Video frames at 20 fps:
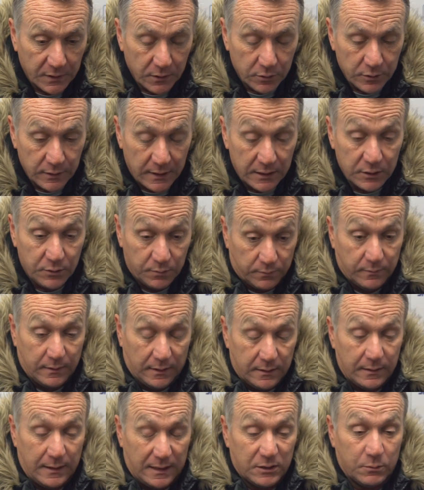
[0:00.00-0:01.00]
So
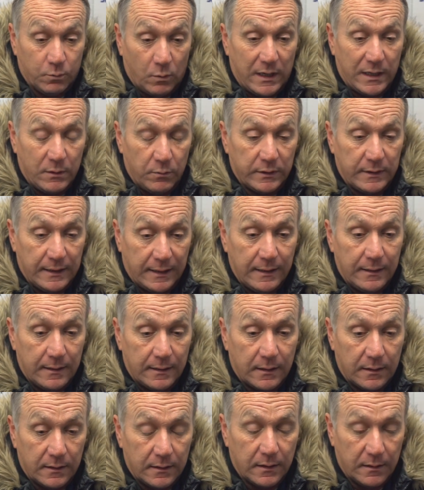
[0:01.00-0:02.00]
that's why we do
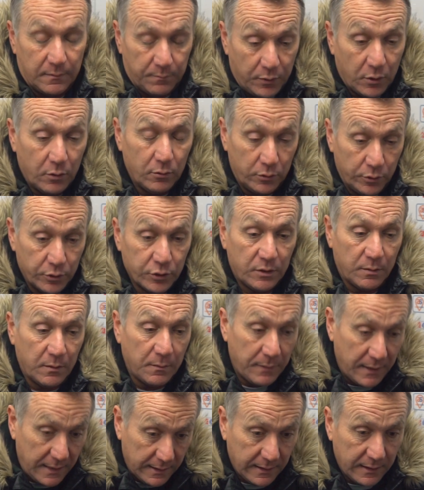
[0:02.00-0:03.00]
that, and Paul Lewis
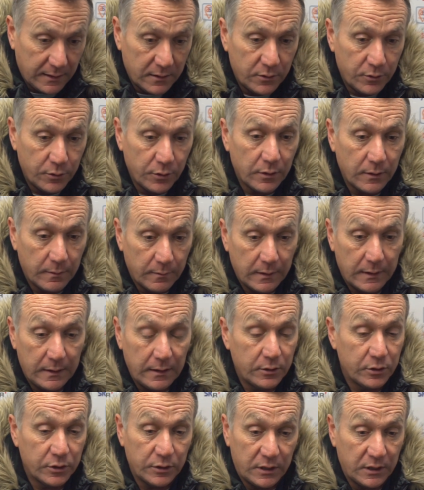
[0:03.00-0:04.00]
coming back in now,
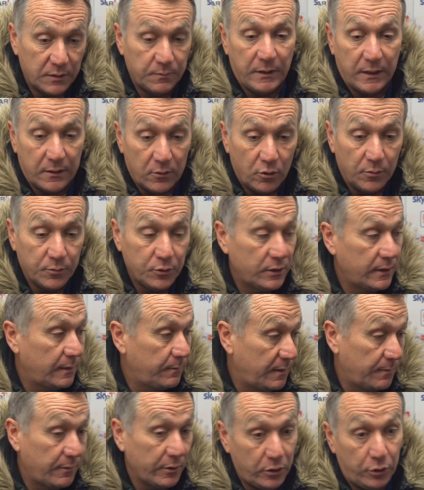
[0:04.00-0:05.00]
he just gives me an option to
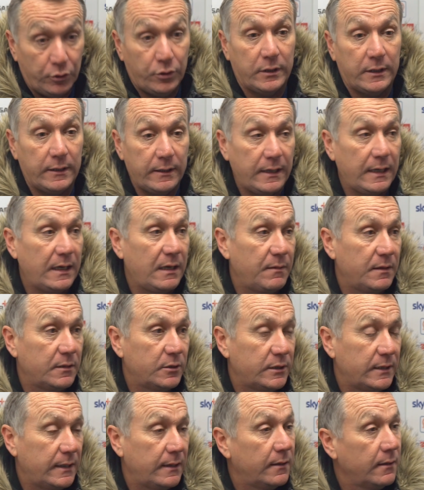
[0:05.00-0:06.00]
be able to look at the game and
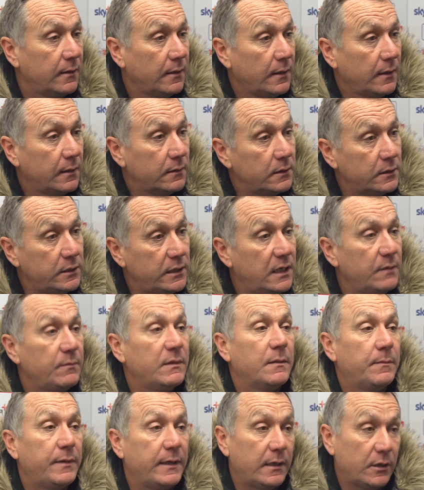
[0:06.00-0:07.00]
say, does he give
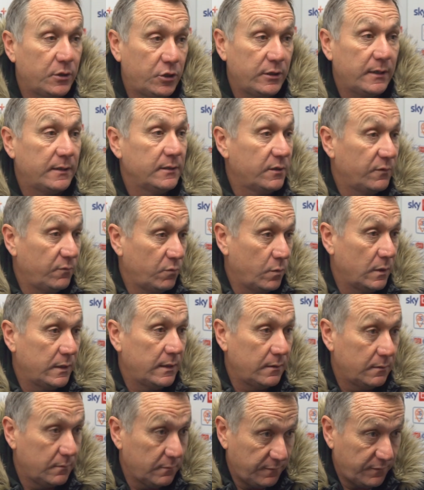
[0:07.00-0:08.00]
me a better chance of
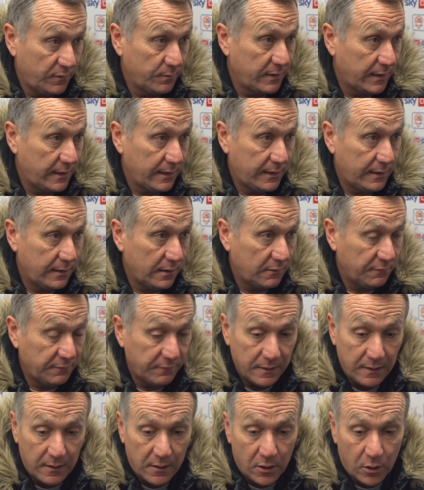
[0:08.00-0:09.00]
winning from the kickoff,
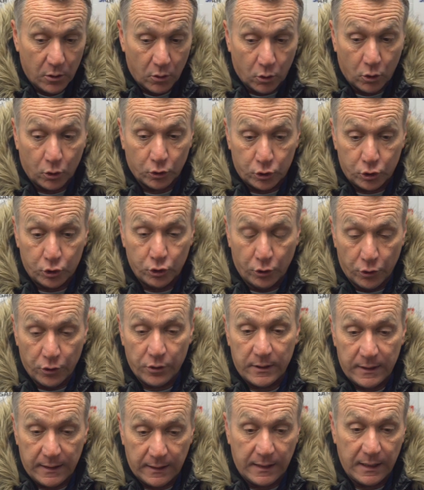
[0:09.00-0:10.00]
or
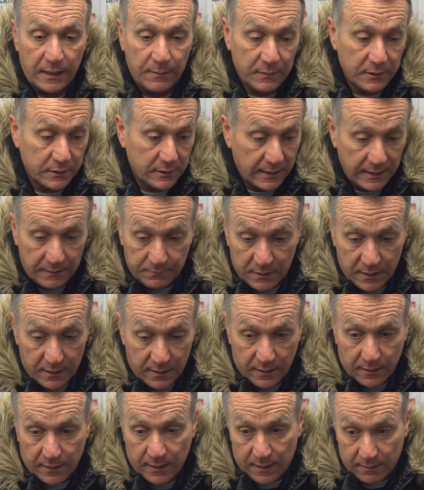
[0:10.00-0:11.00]
during the game, is there
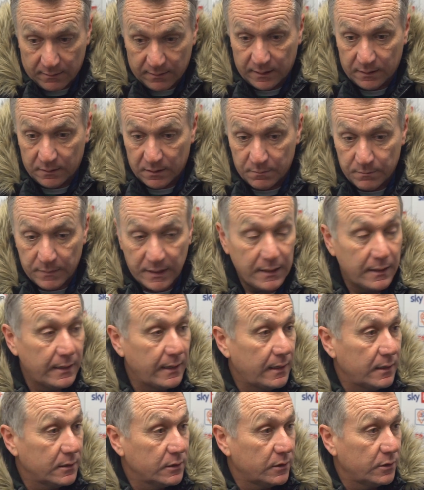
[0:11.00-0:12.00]
anybody there that I think they'd make
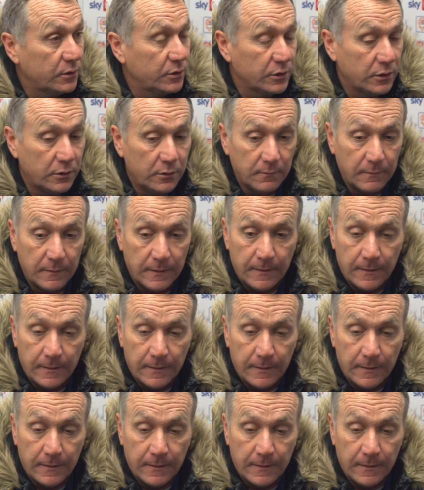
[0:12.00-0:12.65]
it as a result?